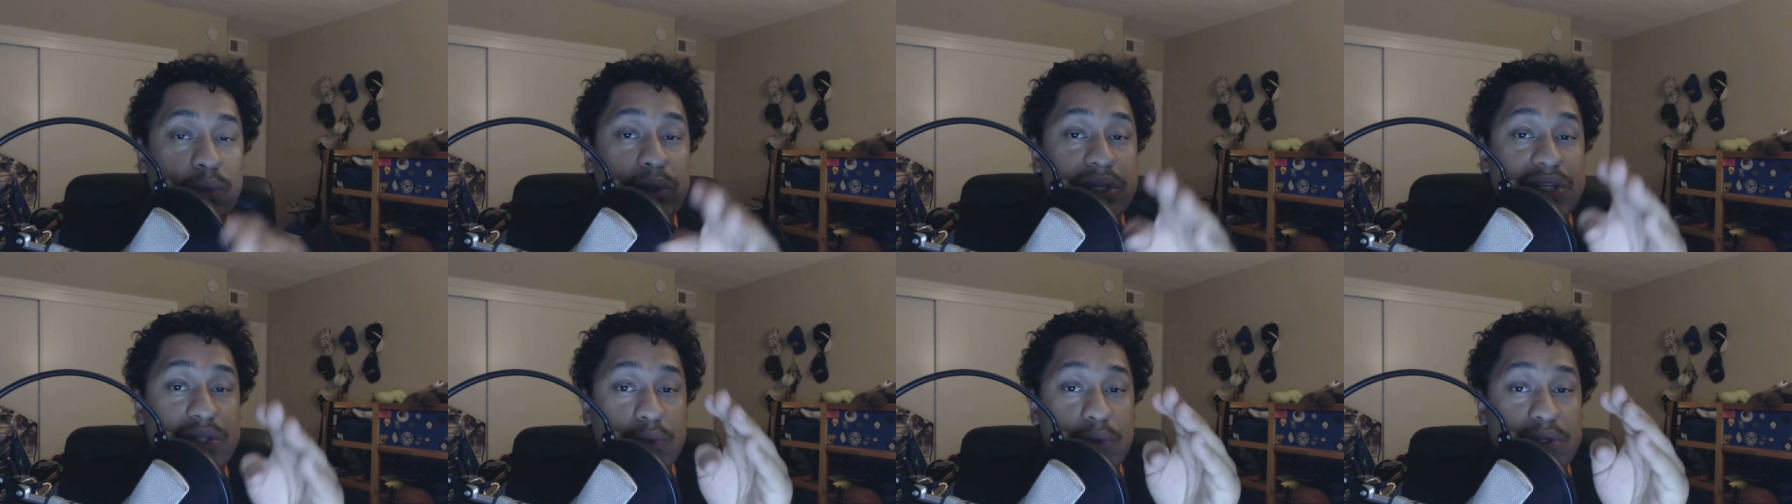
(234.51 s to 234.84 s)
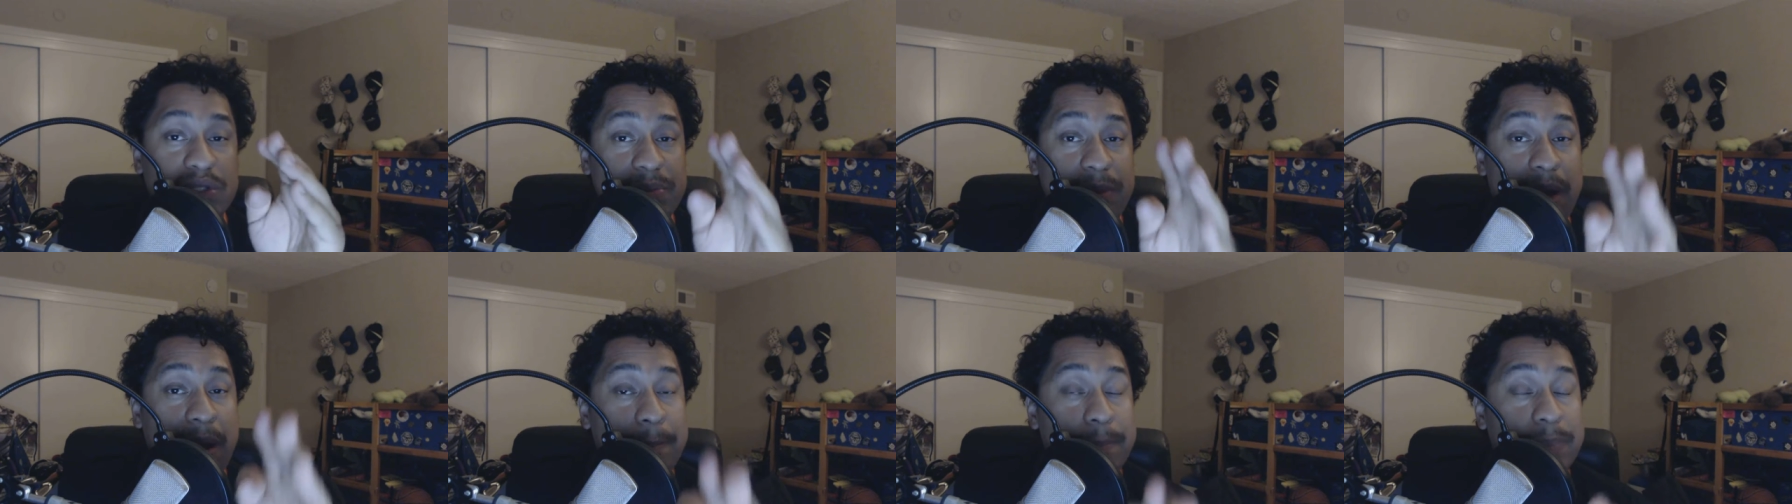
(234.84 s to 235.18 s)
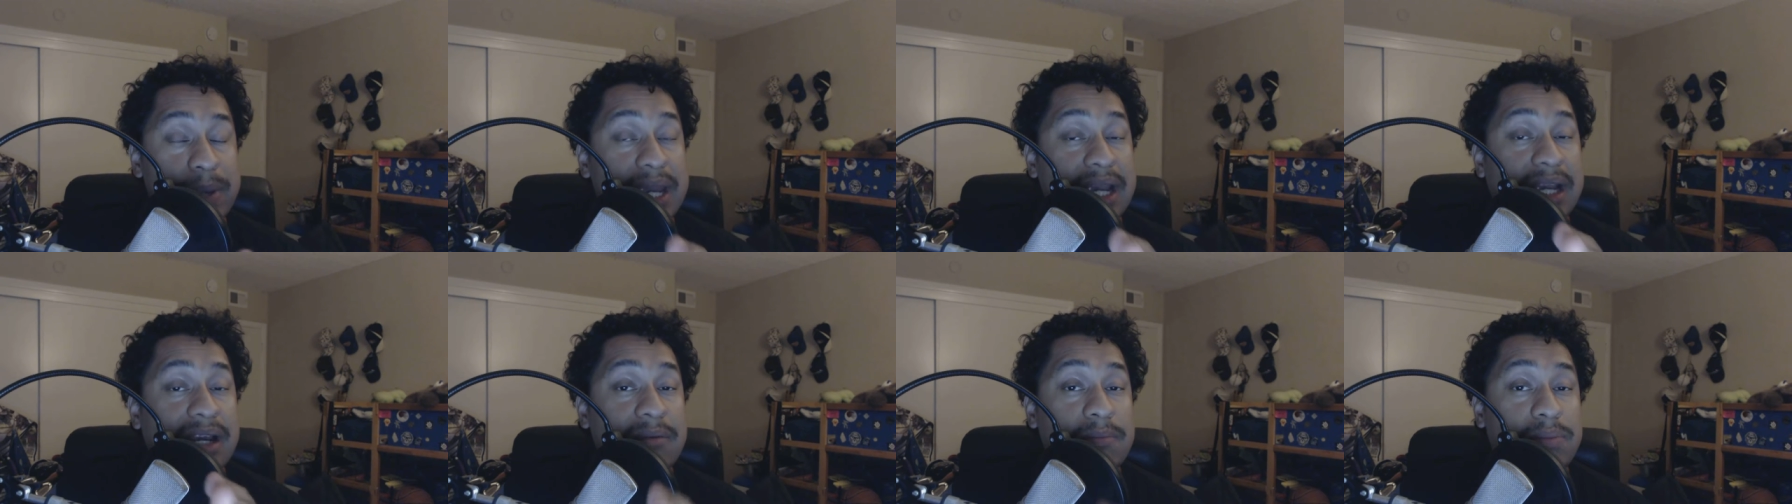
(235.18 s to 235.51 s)
which was my
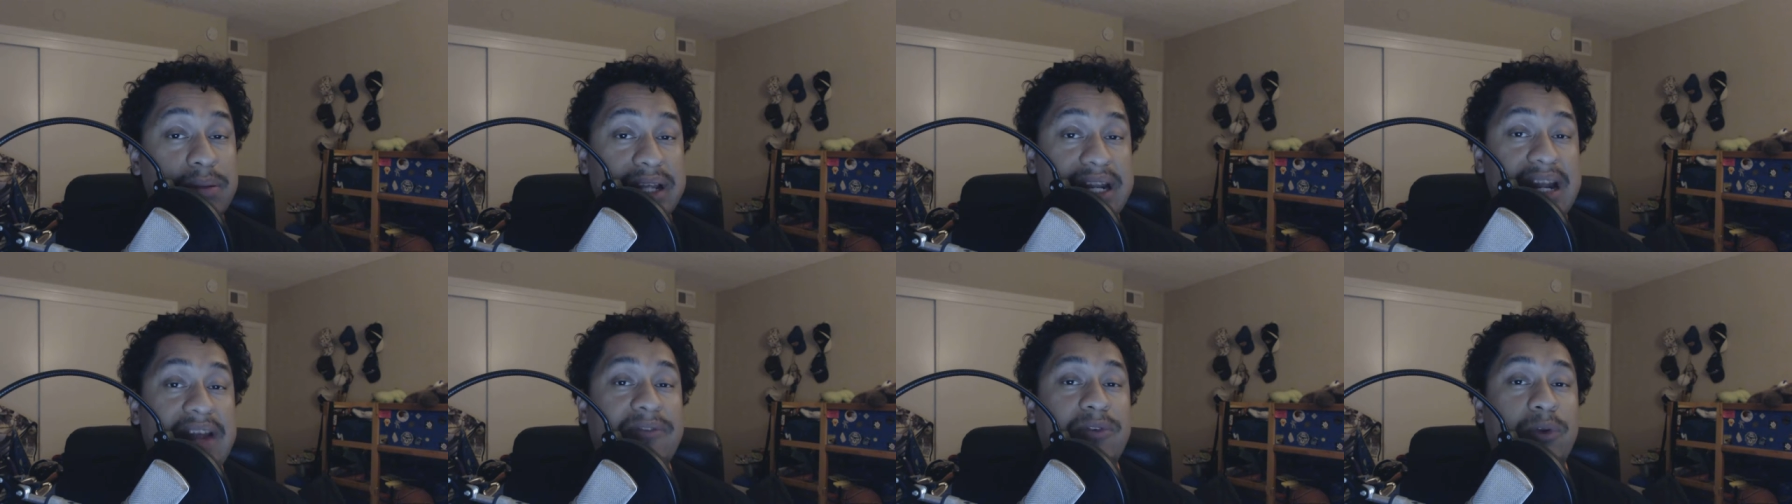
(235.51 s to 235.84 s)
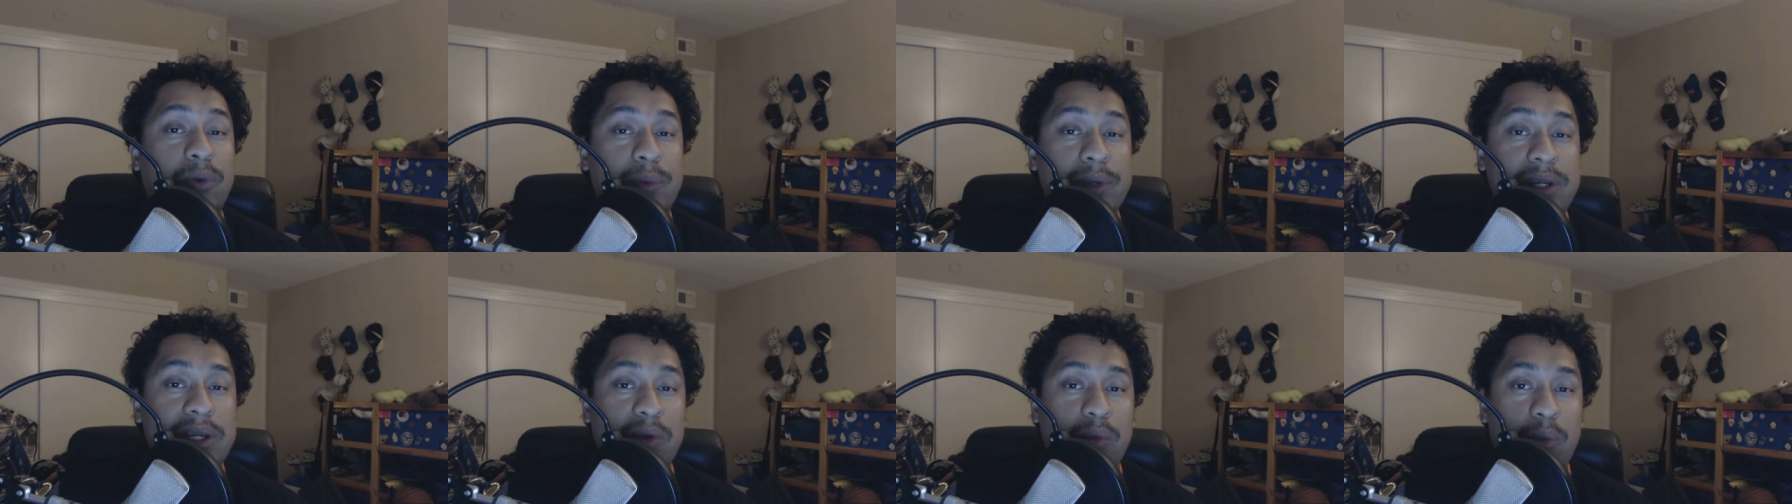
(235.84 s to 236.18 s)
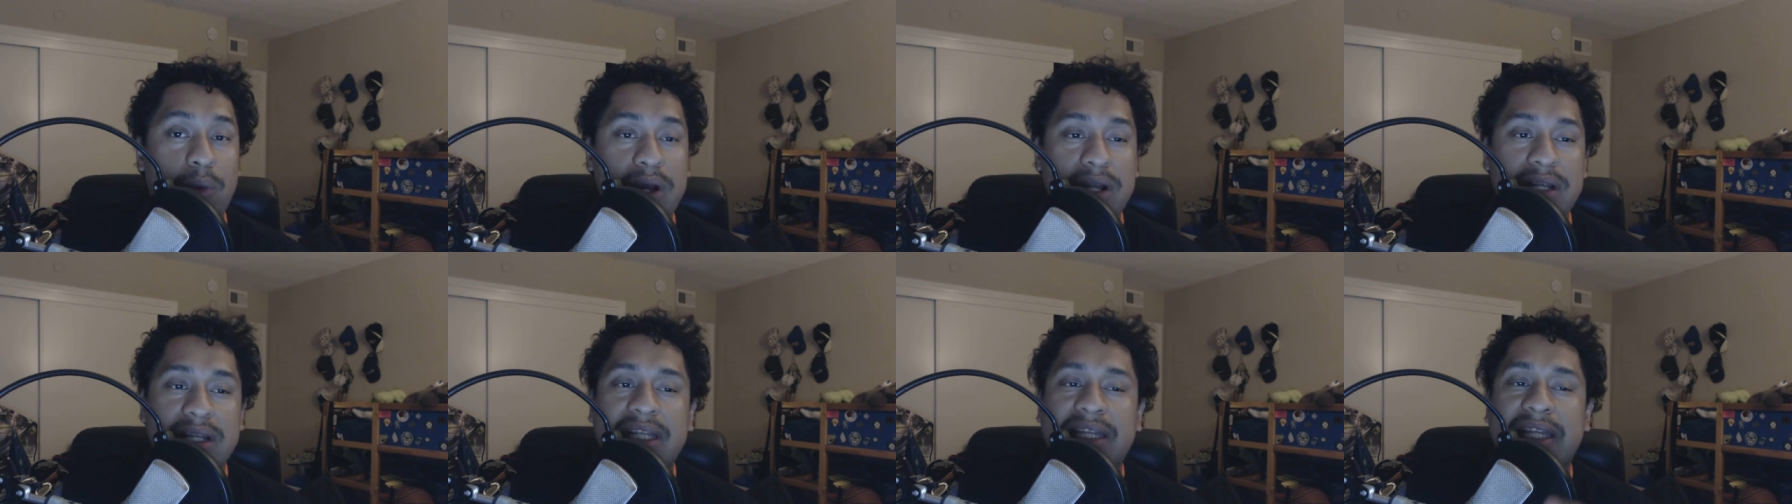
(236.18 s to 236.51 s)
big complaint after week one,